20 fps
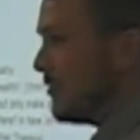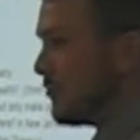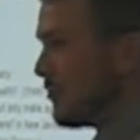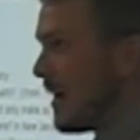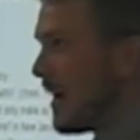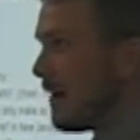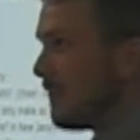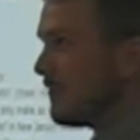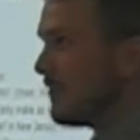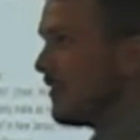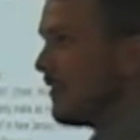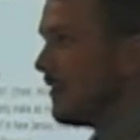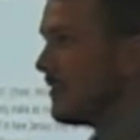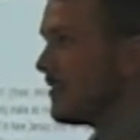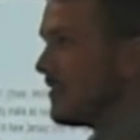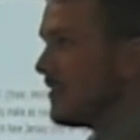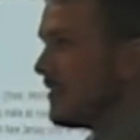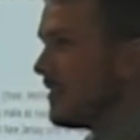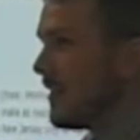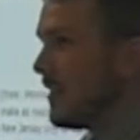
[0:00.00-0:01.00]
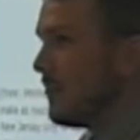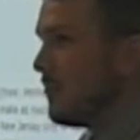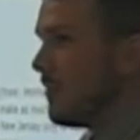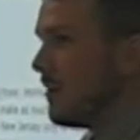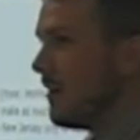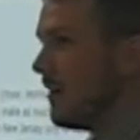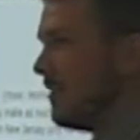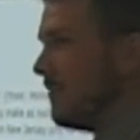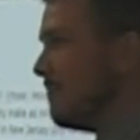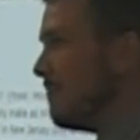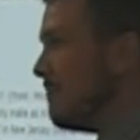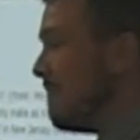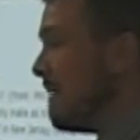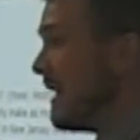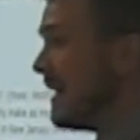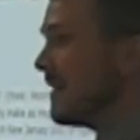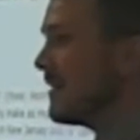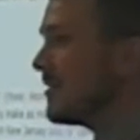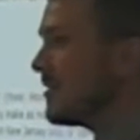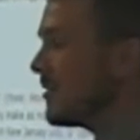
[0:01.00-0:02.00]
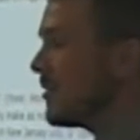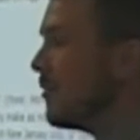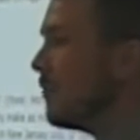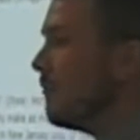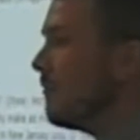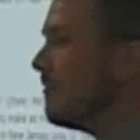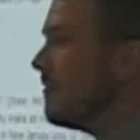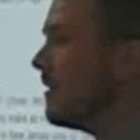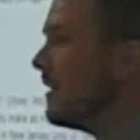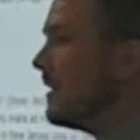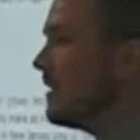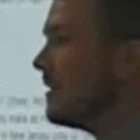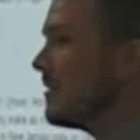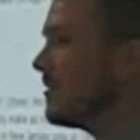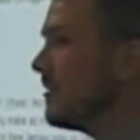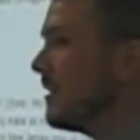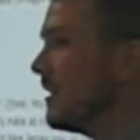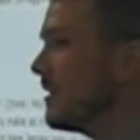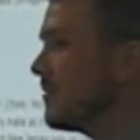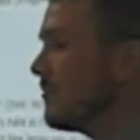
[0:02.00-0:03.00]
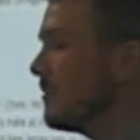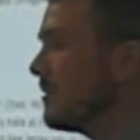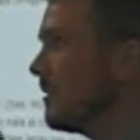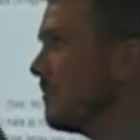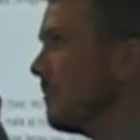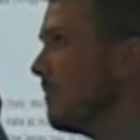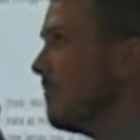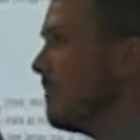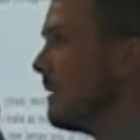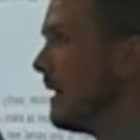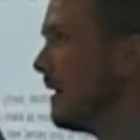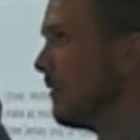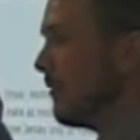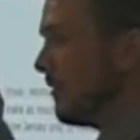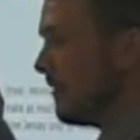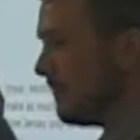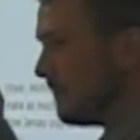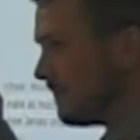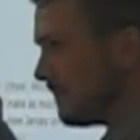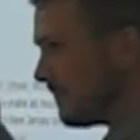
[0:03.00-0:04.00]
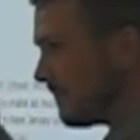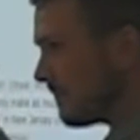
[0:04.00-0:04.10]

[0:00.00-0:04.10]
can draft us and what? Make us go fight, so that's what type of power.